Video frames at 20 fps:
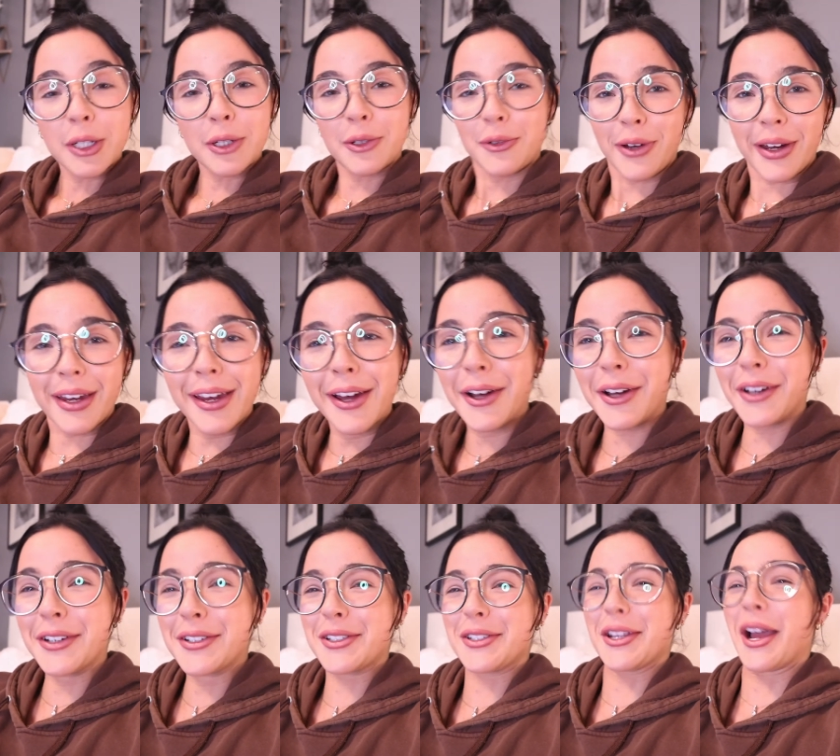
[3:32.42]

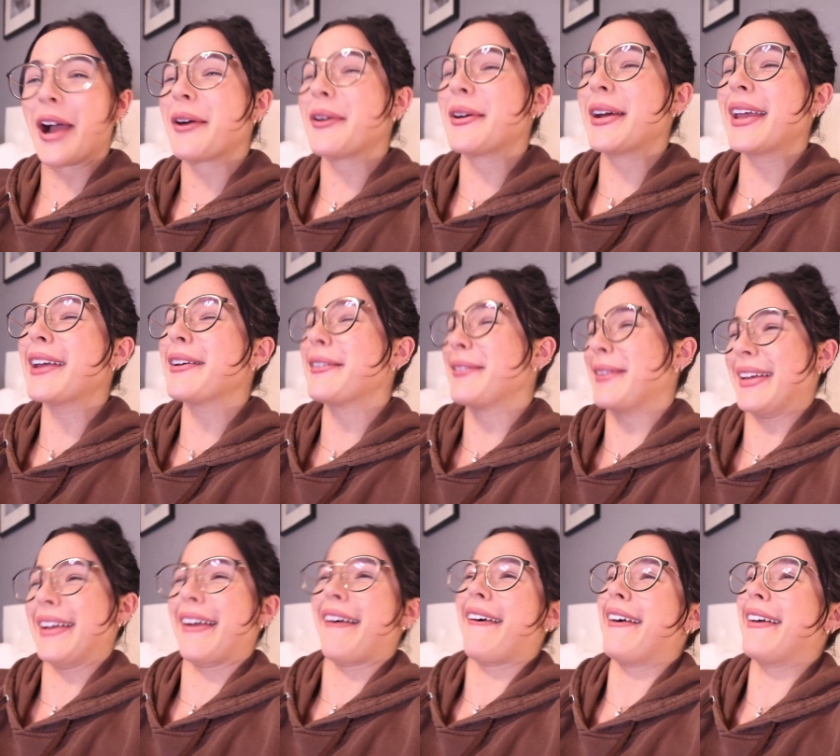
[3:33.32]
career. so here
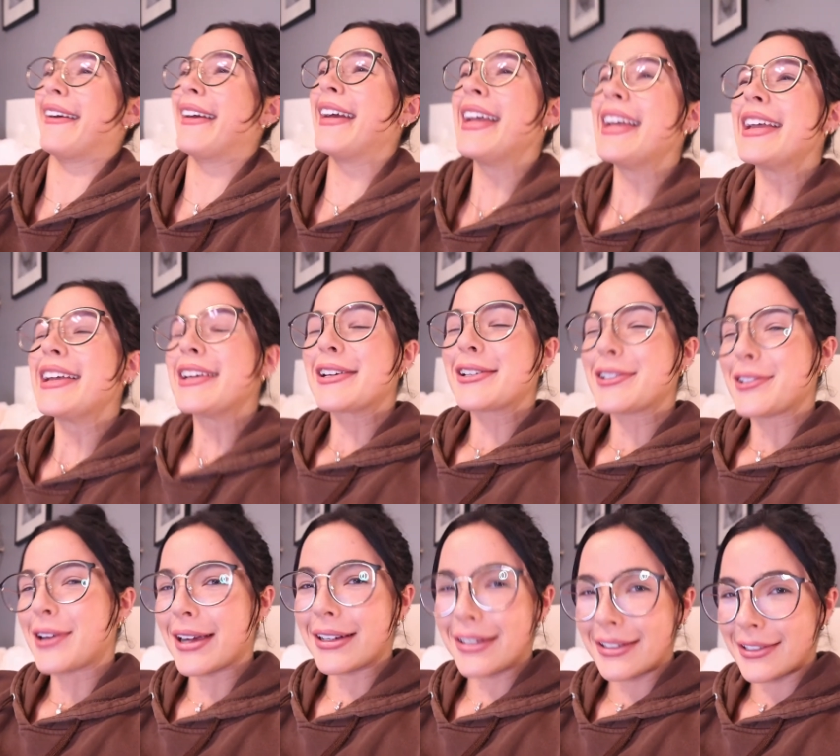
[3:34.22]
we are
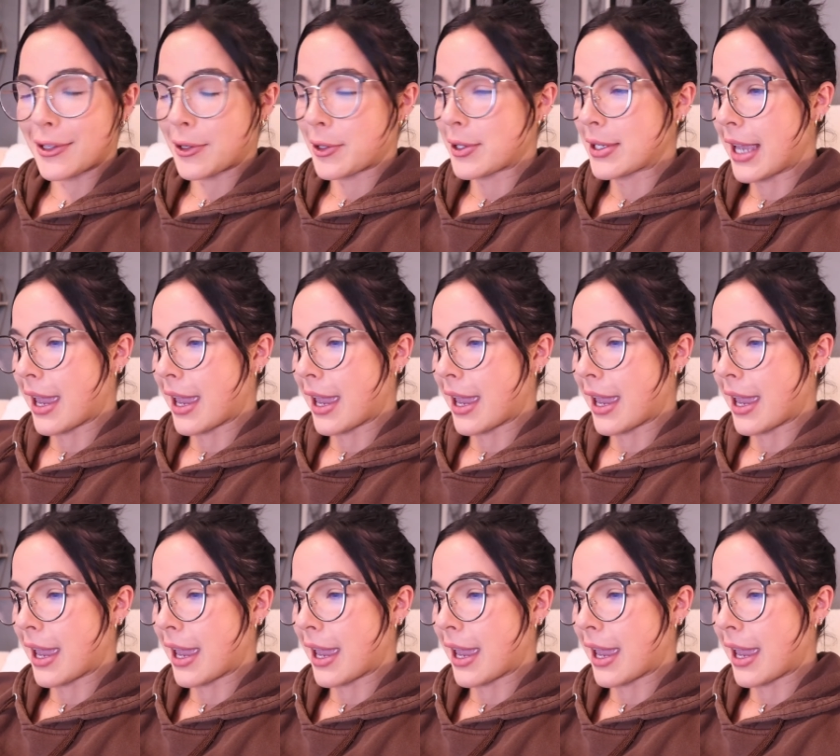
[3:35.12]
trying to start it